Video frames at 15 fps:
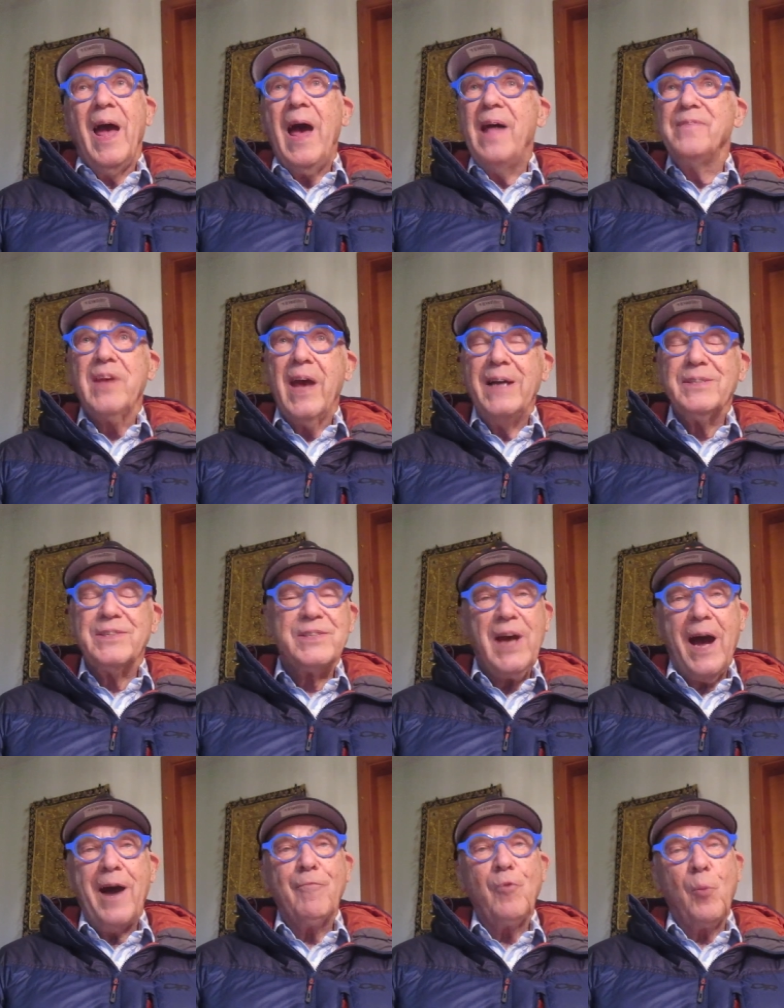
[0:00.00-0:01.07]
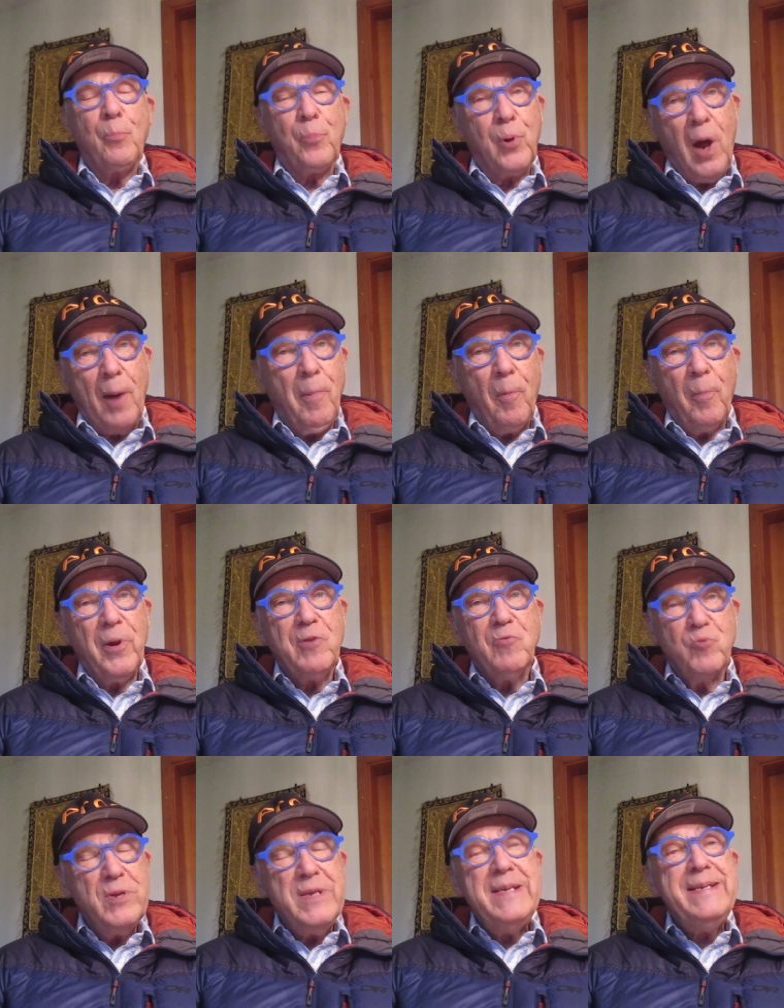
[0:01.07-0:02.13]
And yes, I will probably
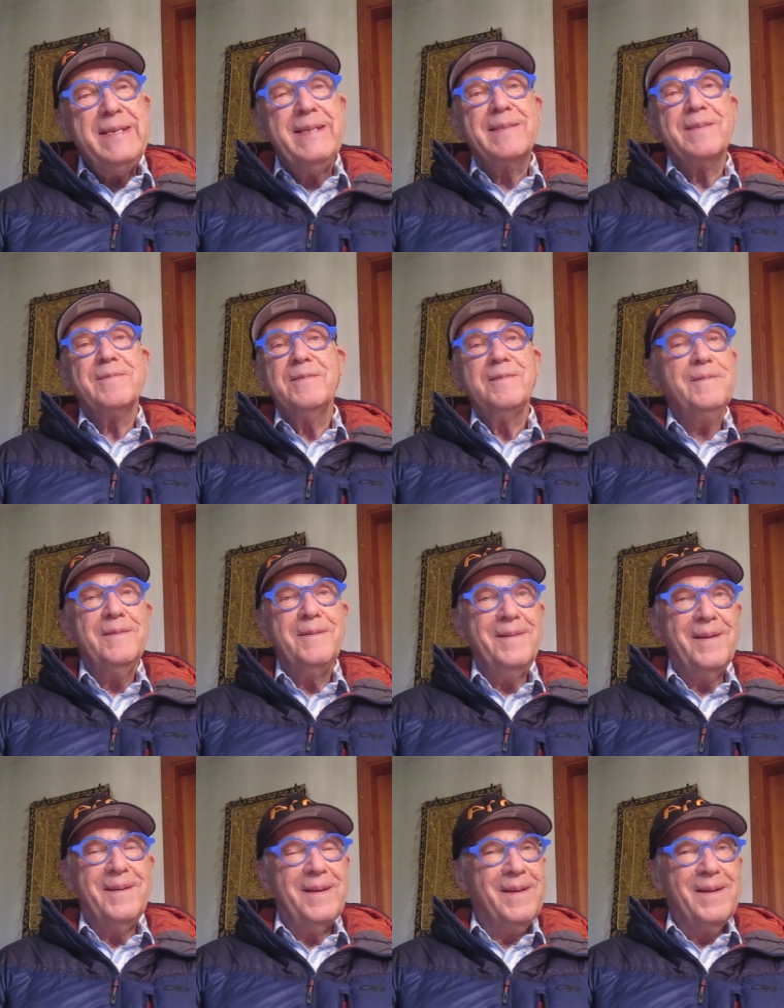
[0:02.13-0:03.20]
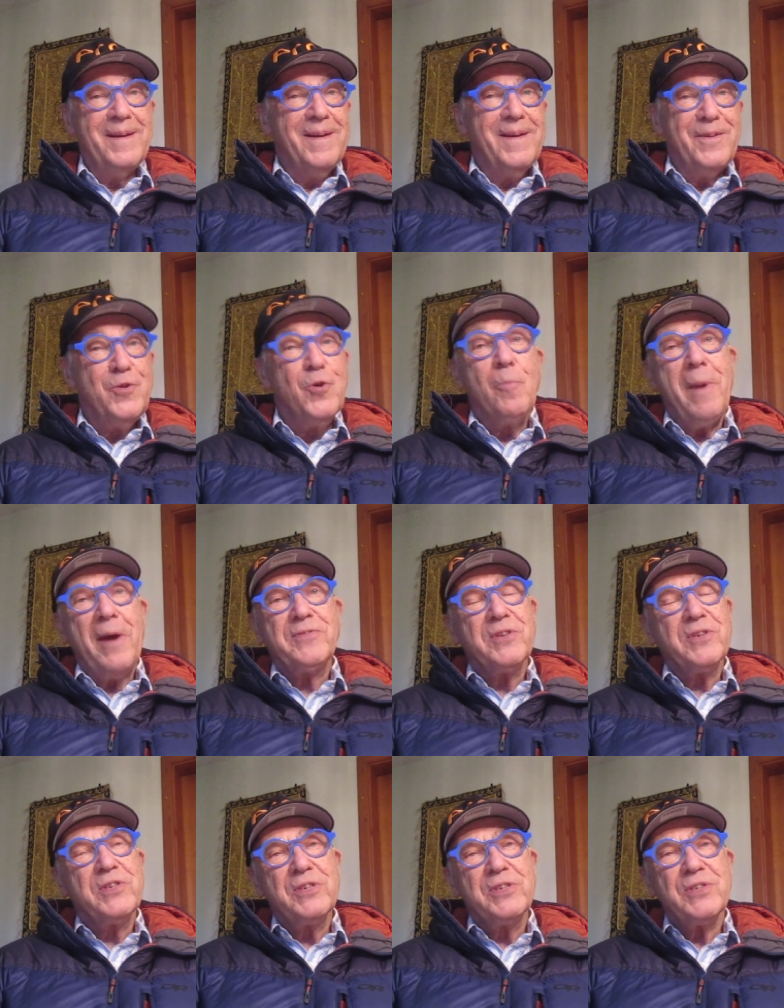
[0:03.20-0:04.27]
read your
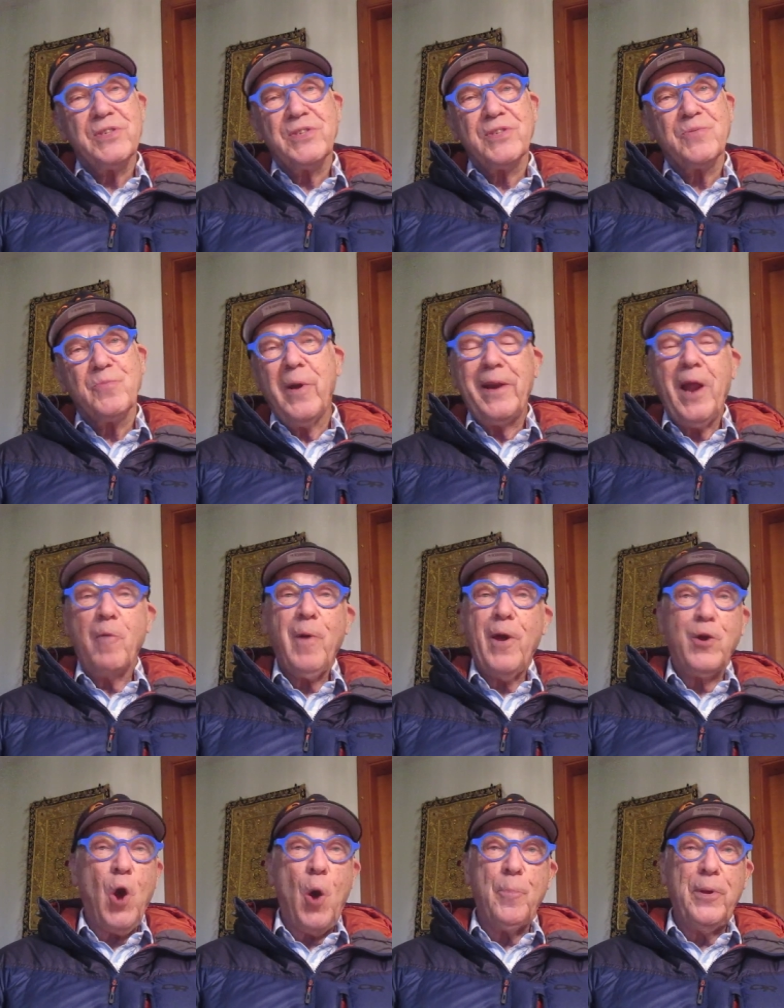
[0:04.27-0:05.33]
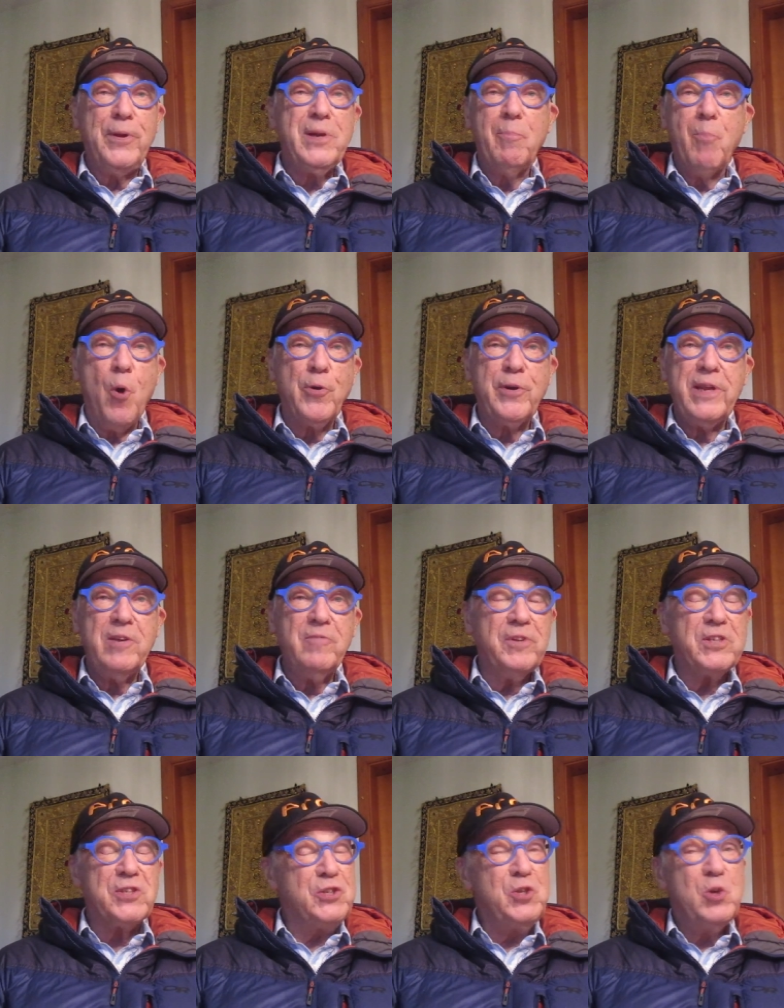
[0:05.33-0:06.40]
messages when I wake up in the morning,
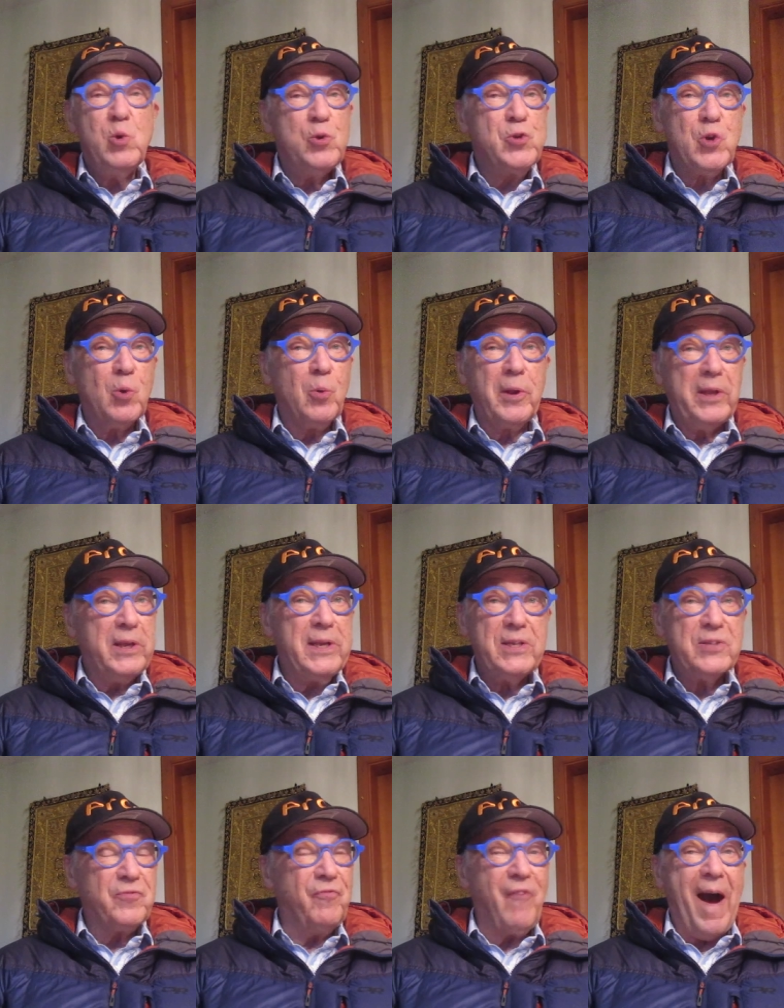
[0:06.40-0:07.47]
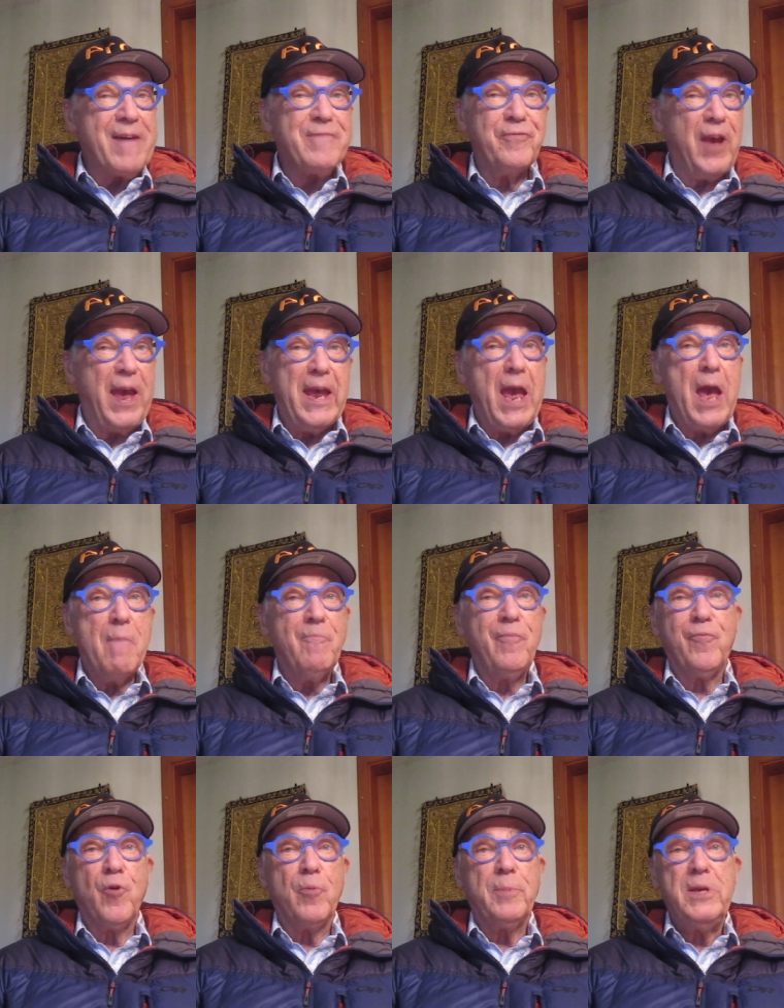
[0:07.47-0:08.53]
which usually is 5 a.m.
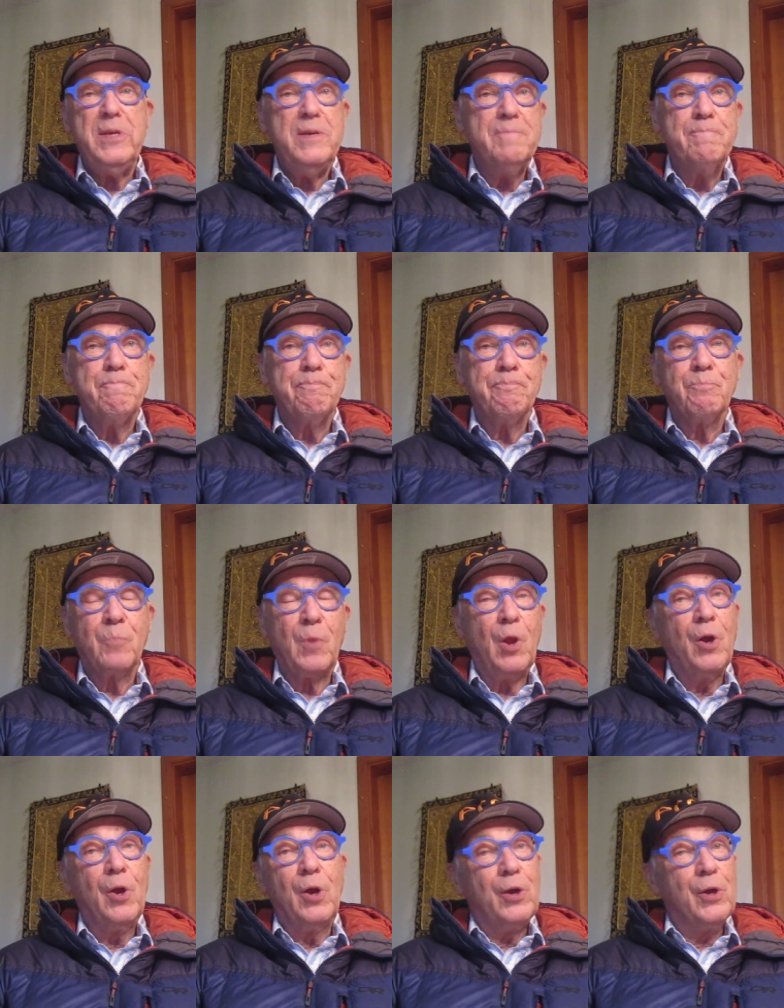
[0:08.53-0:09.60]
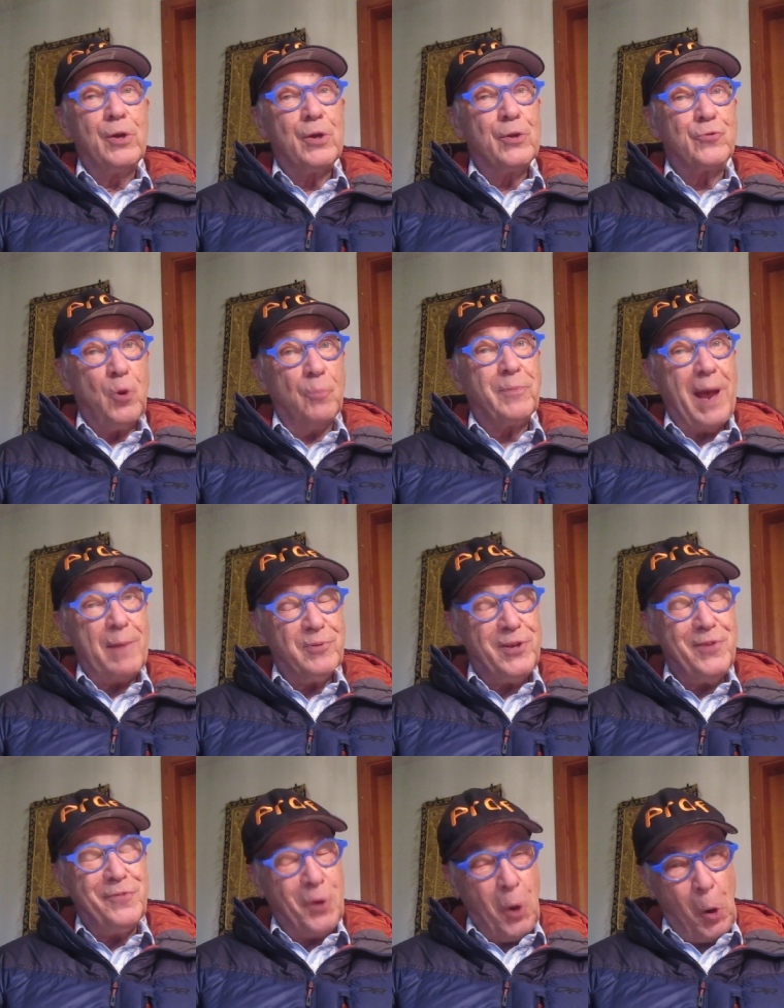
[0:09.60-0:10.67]
for me, sometimes
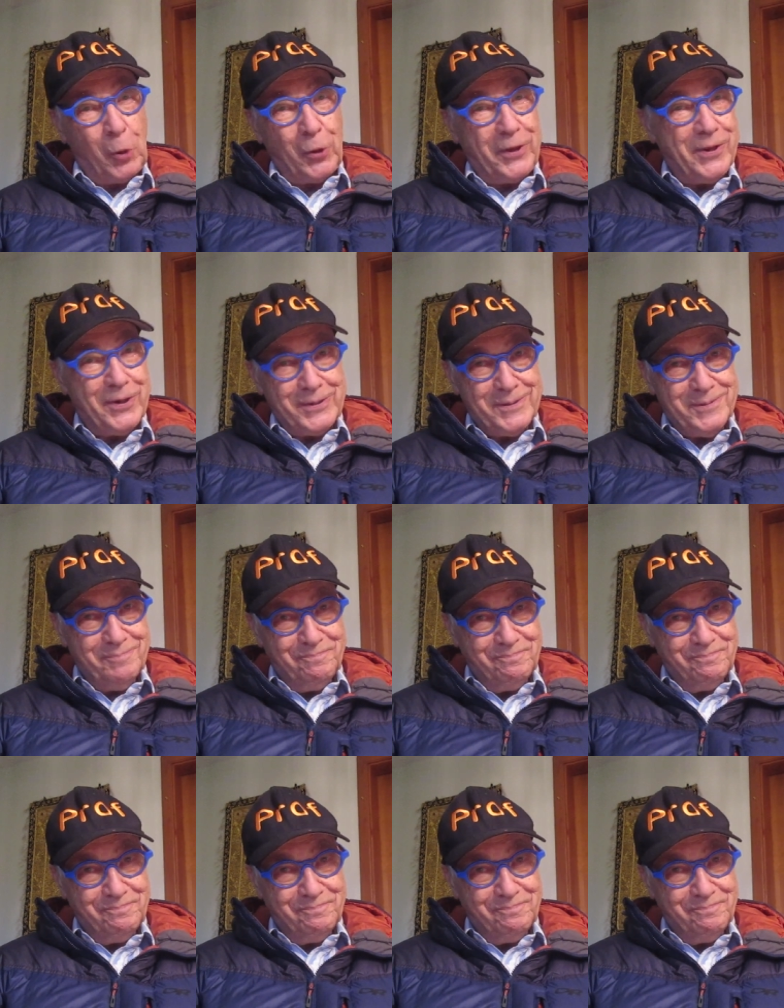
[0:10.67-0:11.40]
even earlier.